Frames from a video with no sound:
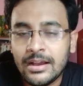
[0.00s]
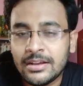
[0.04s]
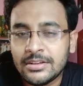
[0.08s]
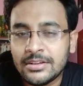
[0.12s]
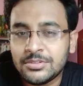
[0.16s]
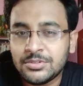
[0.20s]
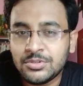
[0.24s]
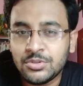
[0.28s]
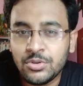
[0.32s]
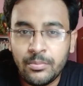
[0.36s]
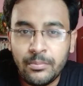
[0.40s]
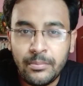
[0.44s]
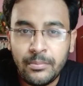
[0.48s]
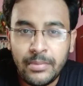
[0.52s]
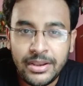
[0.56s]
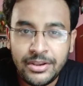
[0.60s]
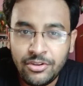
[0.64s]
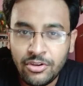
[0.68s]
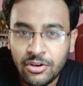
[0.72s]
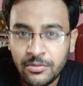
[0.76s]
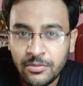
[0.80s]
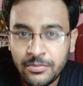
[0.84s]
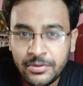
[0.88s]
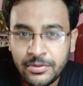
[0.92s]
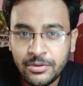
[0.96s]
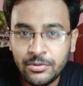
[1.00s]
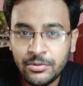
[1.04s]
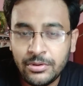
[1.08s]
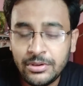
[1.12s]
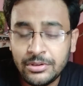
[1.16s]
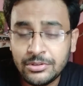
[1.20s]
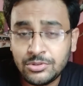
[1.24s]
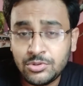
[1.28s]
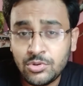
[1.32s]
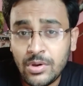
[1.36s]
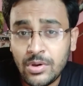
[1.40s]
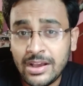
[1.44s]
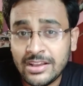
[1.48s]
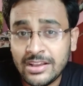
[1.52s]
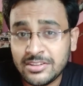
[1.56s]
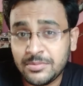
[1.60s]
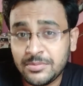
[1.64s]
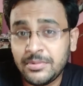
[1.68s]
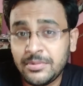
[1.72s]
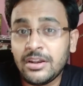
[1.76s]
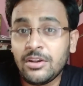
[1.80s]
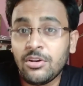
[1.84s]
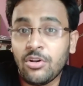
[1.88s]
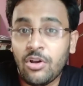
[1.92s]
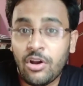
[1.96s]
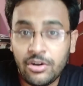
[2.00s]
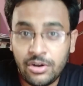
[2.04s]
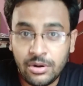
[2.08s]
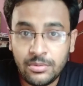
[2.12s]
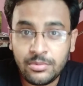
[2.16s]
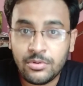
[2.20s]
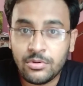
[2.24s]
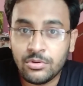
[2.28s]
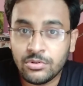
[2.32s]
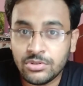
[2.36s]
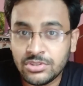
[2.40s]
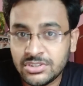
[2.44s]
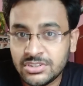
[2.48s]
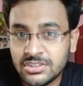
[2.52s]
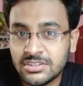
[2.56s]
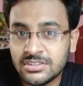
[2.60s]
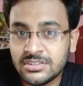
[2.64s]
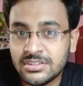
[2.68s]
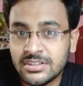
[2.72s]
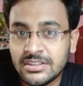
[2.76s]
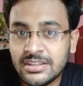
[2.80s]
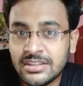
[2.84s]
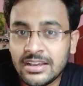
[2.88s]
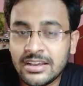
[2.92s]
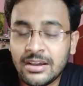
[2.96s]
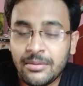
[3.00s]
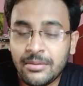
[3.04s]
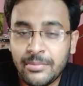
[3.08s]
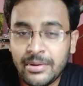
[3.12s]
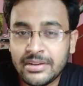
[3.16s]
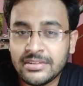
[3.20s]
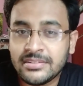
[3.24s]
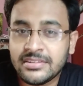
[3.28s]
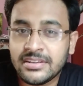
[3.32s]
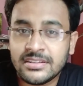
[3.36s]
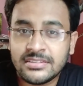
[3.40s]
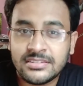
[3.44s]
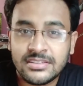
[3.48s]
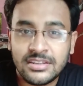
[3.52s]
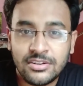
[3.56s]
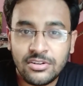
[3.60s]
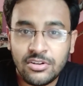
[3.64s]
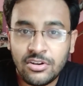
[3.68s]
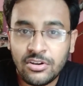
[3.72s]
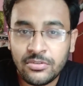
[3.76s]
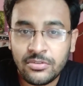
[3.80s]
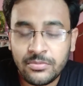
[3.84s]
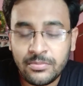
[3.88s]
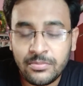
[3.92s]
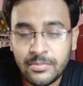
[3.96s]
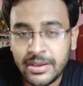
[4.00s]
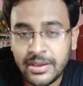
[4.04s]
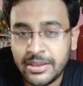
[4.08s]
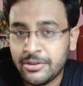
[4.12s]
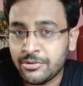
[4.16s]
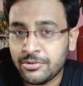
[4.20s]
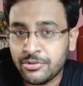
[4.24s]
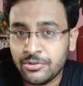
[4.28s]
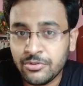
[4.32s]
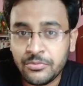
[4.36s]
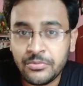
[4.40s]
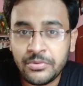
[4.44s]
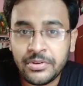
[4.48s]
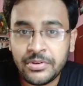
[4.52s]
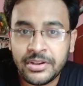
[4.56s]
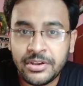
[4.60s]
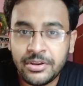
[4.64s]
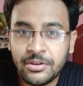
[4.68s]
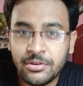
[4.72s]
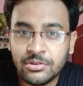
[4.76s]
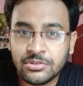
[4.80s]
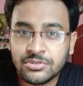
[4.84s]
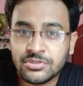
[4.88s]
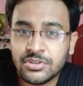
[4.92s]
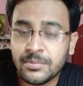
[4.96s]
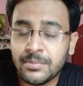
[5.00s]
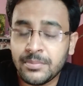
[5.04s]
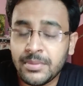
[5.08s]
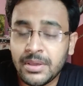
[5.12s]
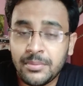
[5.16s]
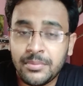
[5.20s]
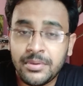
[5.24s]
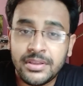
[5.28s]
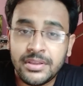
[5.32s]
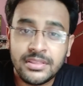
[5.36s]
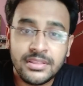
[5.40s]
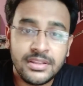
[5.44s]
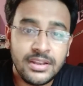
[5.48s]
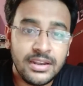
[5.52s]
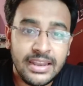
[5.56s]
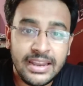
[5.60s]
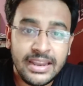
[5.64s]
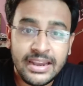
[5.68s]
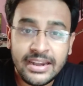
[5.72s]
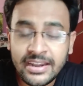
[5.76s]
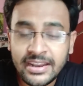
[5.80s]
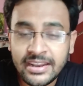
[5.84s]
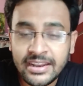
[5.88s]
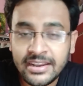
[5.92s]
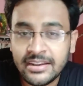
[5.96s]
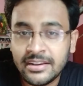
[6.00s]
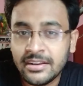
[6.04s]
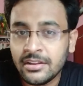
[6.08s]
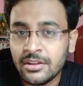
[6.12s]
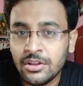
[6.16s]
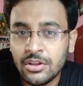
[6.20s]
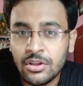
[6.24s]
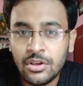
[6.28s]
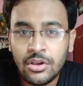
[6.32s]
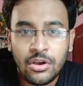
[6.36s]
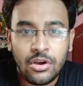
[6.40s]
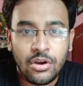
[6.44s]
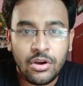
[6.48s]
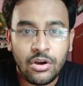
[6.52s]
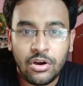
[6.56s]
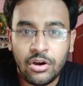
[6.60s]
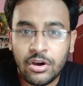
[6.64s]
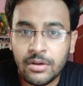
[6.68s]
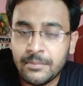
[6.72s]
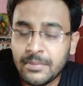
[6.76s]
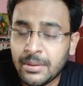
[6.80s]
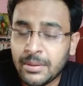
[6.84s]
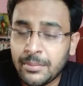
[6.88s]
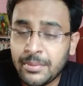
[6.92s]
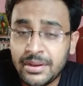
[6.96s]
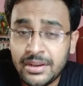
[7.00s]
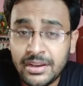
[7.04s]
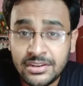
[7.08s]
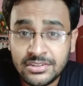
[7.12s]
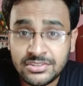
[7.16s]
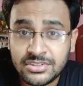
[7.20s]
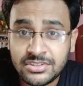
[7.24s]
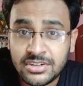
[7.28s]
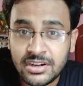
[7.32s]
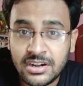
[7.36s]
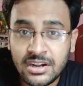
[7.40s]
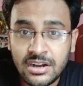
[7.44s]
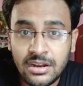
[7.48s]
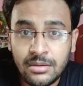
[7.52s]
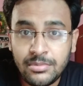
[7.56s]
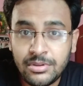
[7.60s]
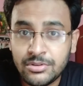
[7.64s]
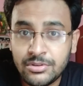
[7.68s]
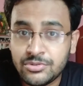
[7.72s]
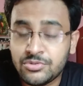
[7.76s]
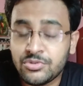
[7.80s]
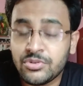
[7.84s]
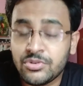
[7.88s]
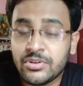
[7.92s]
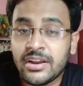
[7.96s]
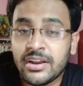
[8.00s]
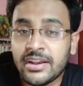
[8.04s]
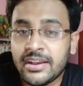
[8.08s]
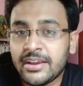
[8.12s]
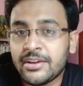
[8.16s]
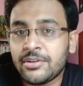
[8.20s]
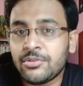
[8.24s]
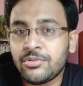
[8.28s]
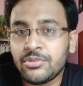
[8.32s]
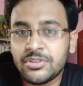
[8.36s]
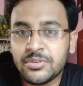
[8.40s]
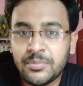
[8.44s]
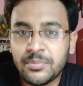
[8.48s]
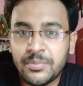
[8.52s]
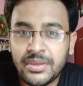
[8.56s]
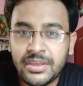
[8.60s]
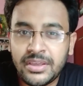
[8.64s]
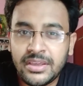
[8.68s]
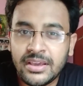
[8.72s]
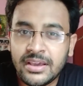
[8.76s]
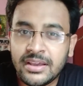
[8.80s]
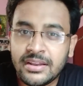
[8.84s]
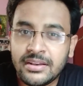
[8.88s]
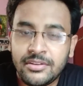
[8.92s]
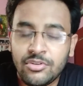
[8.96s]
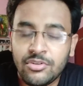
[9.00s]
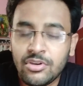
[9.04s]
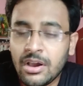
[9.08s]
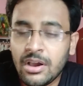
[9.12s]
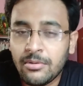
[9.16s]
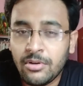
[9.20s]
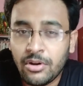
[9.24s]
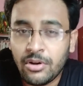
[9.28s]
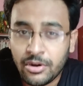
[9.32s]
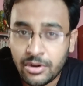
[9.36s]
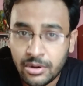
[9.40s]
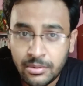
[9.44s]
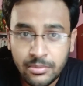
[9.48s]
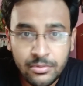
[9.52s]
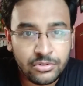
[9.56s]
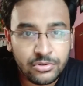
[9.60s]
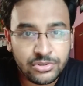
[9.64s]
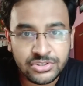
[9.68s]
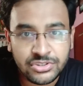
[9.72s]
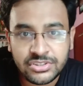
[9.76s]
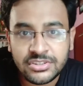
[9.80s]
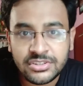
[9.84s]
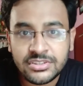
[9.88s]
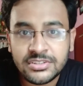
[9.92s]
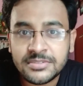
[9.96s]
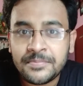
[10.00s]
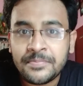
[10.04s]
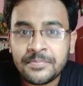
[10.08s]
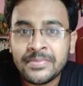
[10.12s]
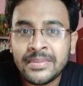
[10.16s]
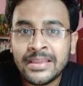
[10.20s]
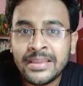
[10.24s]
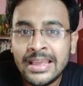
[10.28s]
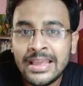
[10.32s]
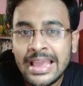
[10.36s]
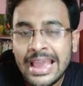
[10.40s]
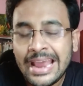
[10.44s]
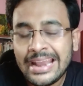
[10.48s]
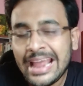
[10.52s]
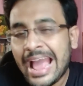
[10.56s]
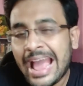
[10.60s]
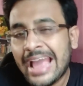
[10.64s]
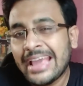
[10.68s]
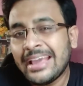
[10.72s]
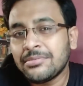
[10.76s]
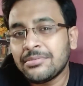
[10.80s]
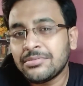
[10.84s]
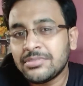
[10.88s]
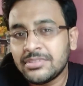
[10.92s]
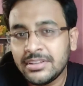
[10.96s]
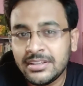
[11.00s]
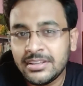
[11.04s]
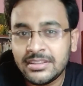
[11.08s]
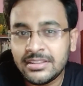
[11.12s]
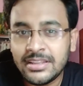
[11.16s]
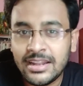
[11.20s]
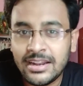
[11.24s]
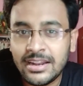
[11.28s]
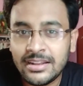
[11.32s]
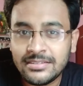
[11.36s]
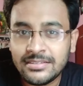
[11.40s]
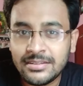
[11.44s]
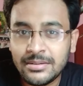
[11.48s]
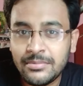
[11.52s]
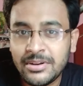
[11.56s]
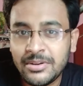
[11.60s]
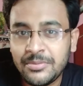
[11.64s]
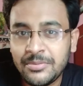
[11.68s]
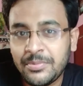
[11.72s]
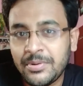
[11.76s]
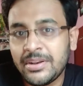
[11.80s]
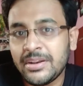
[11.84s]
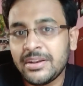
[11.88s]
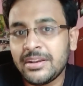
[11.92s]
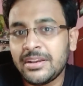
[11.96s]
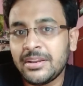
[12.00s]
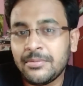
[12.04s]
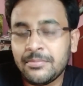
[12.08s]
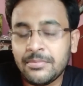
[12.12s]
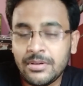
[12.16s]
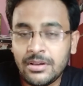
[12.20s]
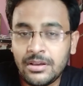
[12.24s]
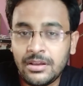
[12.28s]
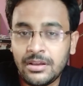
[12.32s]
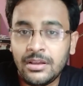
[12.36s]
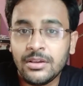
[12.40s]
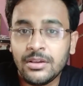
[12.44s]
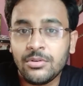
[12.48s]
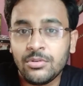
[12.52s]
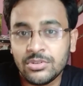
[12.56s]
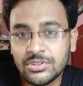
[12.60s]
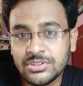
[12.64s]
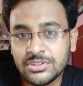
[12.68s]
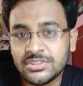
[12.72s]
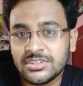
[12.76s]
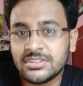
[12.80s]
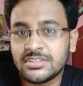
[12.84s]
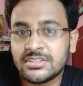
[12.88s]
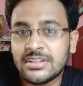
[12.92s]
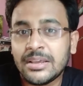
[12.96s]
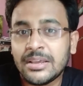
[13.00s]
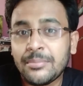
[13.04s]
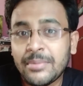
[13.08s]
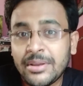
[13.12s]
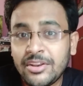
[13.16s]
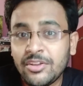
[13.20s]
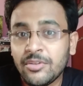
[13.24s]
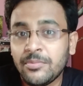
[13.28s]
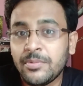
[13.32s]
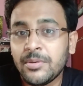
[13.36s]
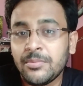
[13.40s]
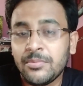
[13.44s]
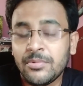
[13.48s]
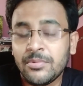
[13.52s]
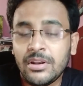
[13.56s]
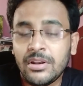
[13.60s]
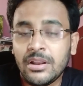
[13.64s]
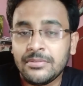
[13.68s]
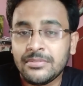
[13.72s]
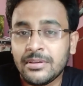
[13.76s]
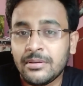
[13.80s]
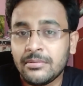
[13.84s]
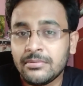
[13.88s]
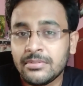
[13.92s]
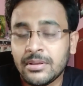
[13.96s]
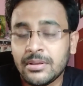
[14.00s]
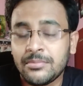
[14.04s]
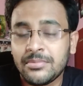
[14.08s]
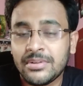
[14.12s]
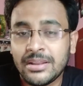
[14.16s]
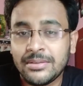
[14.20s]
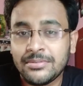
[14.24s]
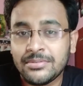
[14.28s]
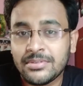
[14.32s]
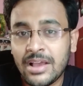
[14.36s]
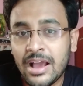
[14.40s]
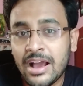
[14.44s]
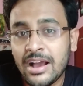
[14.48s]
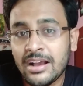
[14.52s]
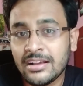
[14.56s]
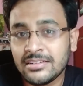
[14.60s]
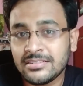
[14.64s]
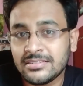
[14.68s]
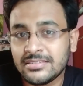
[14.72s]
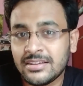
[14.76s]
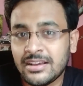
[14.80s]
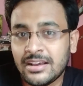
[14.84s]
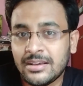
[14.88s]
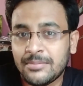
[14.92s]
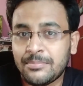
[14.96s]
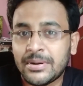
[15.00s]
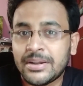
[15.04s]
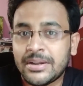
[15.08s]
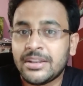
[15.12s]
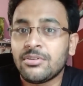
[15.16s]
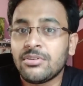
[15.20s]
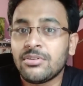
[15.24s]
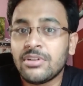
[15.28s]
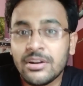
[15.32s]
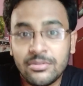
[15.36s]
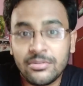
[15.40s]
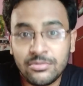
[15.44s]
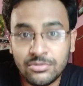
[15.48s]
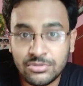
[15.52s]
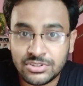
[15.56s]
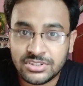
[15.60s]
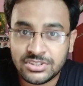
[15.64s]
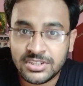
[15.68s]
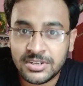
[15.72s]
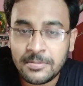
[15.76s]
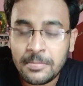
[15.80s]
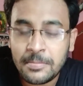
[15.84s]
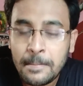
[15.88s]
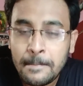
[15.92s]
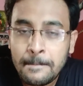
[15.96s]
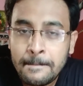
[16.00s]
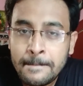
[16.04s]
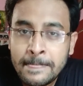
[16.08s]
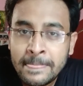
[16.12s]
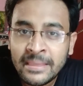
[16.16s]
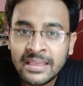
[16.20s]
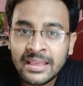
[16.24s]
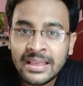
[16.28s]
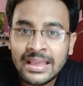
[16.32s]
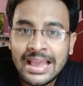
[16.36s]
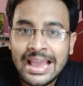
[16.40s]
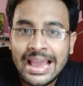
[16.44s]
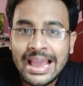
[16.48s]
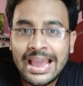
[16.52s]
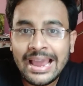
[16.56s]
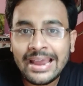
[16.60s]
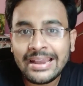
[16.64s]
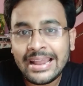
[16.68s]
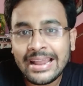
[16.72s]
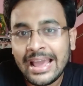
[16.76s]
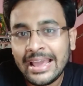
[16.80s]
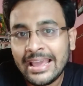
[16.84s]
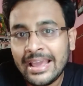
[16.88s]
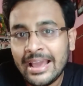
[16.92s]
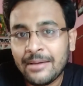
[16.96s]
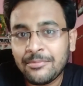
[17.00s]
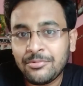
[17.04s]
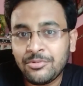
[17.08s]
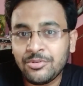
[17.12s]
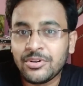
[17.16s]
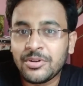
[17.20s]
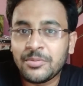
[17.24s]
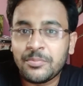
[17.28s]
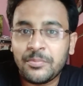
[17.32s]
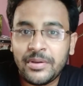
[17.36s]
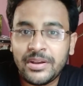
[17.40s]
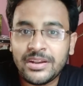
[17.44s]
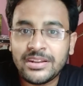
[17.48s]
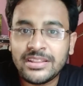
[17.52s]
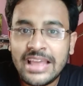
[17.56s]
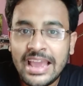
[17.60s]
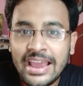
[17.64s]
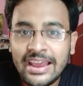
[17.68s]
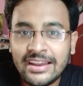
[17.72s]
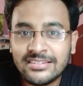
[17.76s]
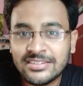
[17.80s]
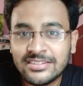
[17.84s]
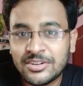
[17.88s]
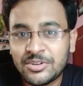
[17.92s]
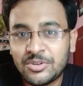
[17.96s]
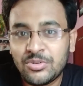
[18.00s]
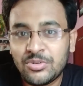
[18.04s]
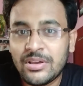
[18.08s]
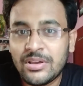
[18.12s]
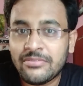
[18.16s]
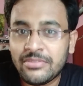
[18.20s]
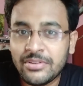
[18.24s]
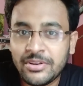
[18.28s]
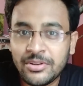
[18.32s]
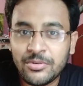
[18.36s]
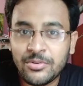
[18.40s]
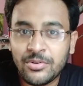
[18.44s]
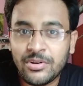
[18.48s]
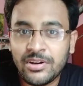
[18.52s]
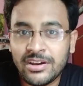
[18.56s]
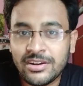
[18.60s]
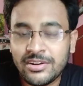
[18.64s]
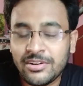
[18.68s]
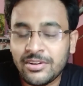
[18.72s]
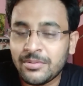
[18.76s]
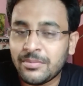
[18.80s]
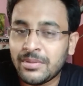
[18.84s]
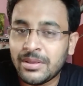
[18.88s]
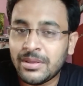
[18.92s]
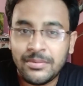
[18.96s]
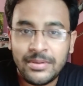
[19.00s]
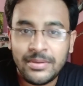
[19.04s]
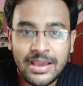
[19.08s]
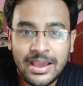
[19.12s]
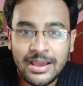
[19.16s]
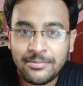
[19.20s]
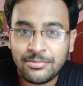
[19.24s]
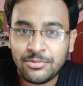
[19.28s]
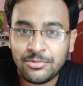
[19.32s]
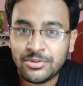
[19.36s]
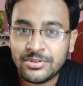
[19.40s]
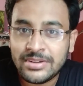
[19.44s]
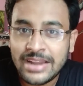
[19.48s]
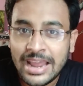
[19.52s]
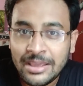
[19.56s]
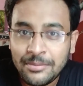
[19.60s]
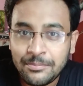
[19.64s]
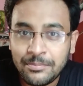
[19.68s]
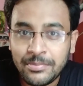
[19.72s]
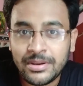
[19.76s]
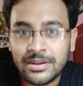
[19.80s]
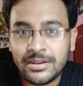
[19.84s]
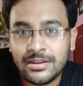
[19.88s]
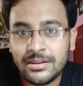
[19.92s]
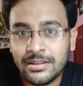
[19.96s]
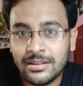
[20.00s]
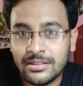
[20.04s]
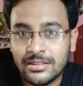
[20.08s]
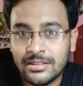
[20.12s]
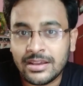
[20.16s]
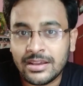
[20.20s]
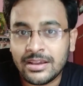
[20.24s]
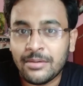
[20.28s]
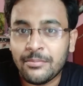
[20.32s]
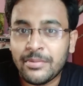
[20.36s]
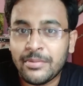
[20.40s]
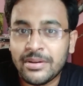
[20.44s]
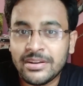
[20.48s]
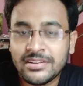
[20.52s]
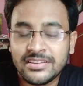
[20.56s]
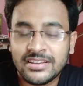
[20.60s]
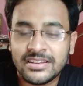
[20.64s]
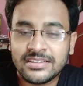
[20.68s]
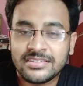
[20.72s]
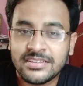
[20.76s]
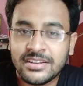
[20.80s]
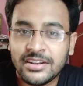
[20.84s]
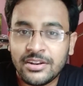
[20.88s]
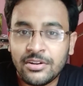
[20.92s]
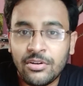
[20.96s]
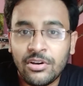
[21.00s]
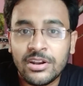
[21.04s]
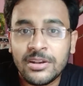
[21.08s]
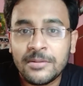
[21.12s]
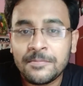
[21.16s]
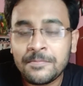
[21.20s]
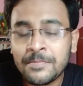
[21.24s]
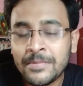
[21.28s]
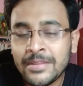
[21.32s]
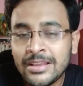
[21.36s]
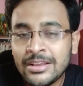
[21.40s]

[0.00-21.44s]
So many of you used to ask me a lot of questions in the comment section of my YouTube videos, or maybe in the LinkedIn, or maybe in Instagram. You used to connect with me and you have a lot of questions, and I have seen there are some repetitive questions, like many people sometimes ask a particular question and I have to repeat the answer to everyone, or maybe I have to type it in the comment section and all.